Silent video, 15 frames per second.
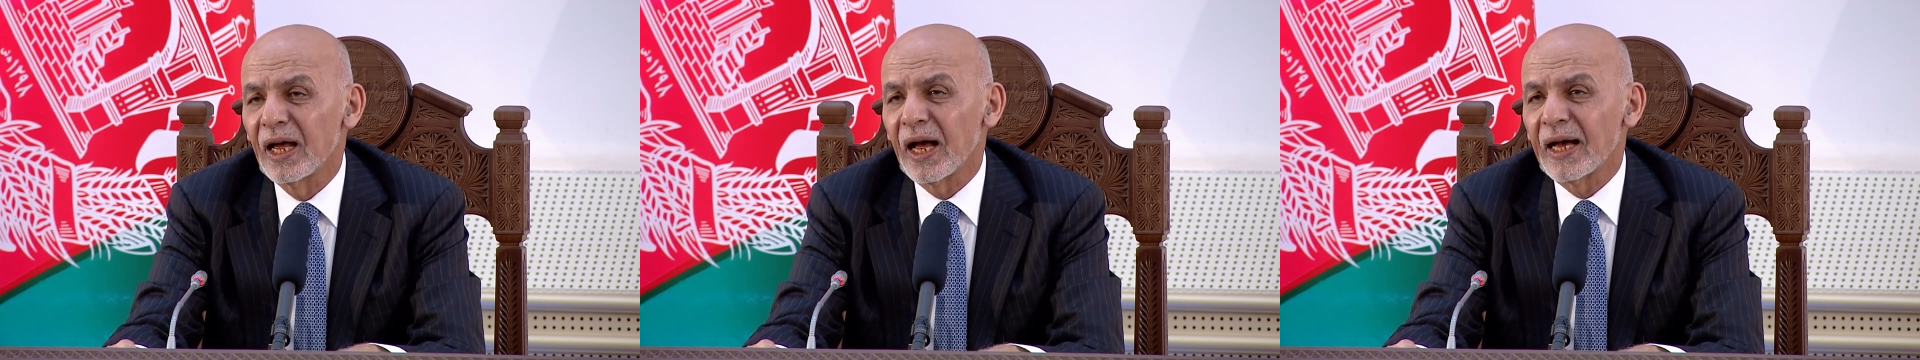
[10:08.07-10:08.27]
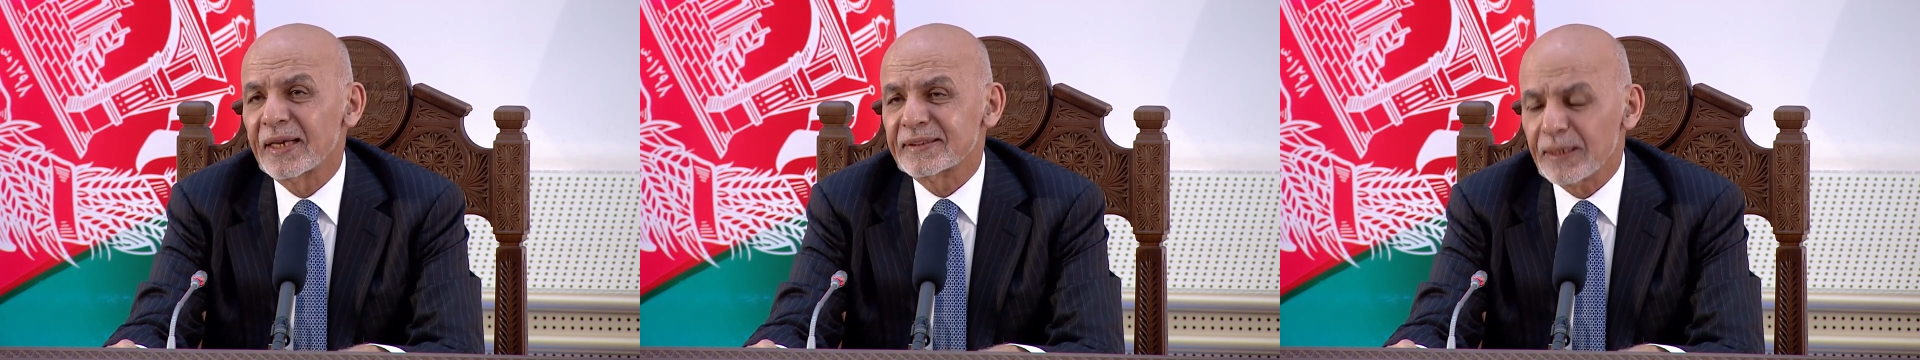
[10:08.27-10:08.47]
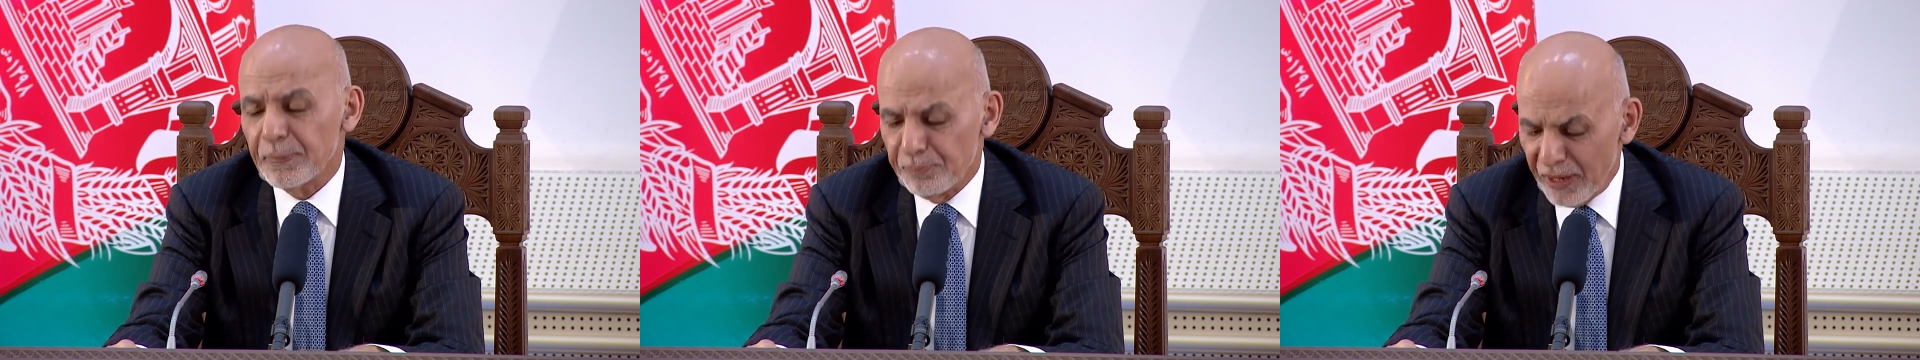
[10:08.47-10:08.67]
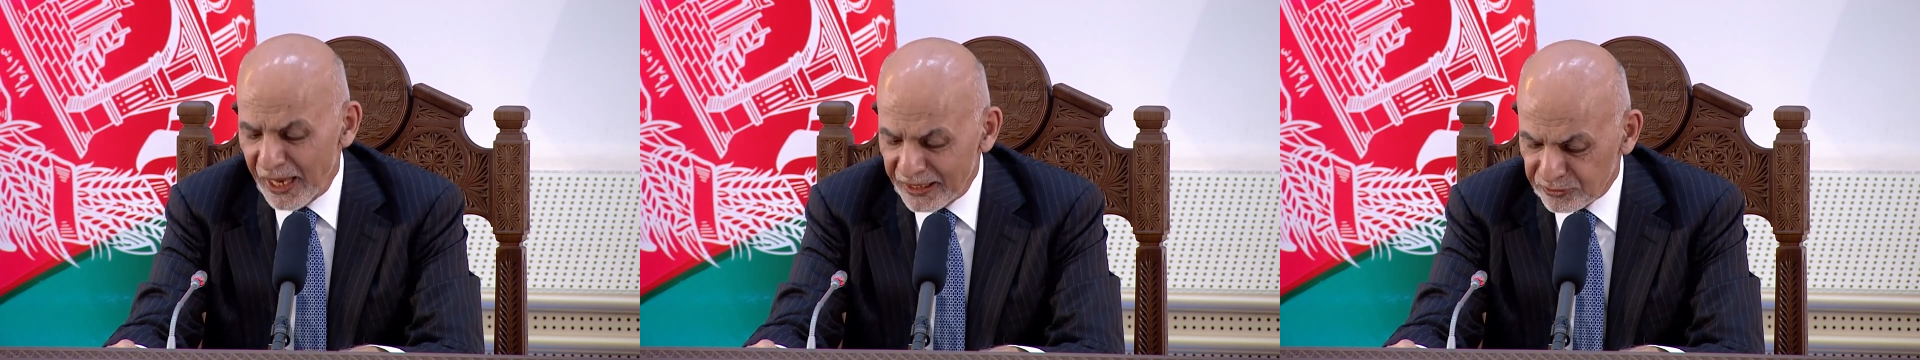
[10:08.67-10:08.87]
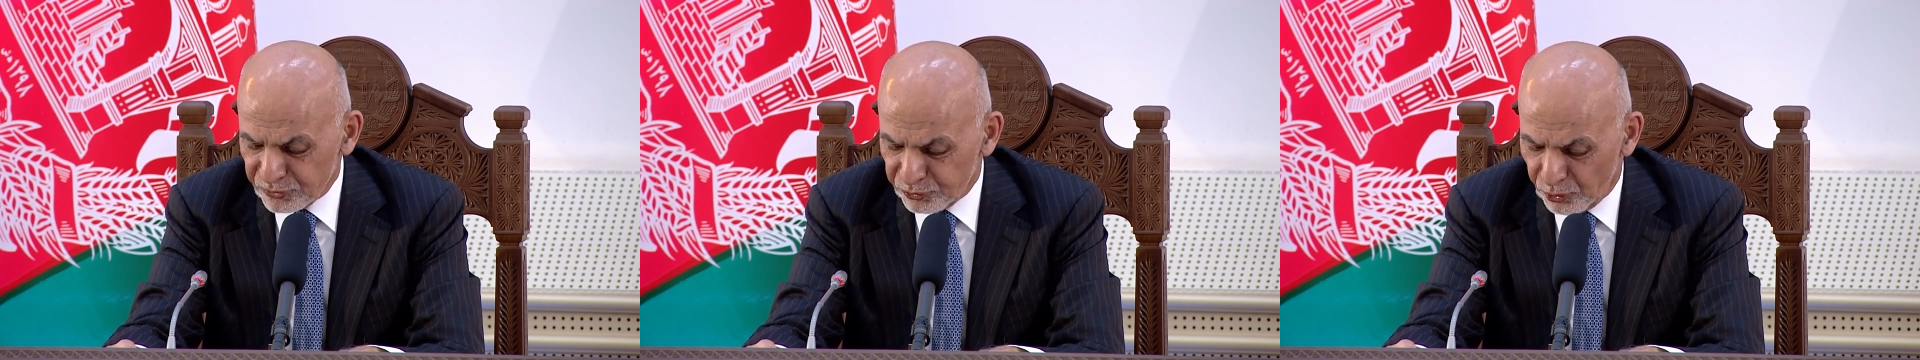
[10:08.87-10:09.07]
as a
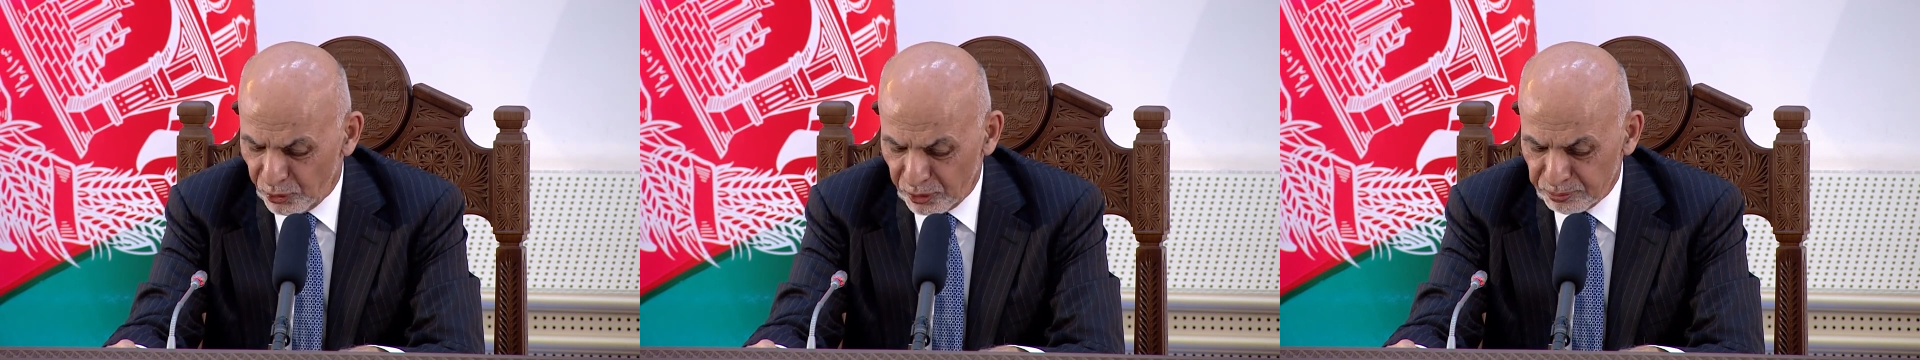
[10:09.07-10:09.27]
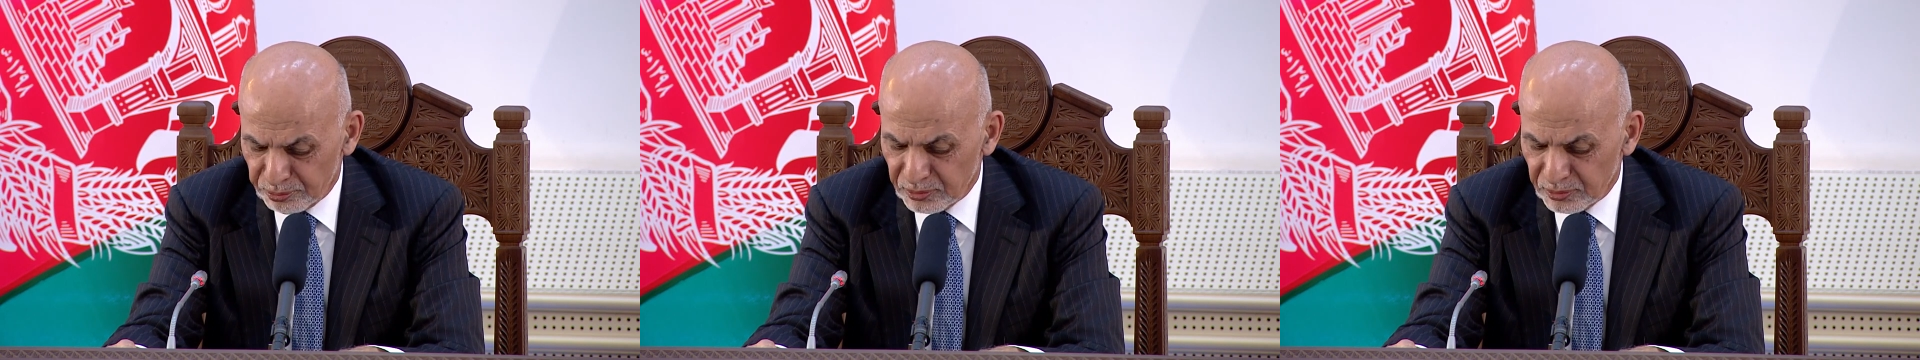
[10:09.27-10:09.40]
platform